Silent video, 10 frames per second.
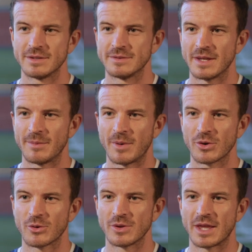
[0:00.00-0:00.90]
and my
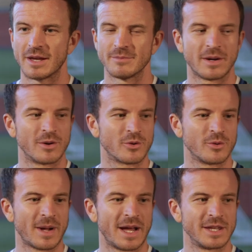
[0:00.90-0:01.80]
uncle and
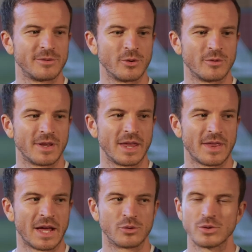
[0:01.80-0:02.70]
auntie if you're over there
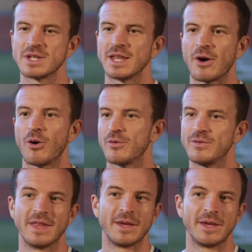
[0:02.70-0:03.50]
that I don't see that often,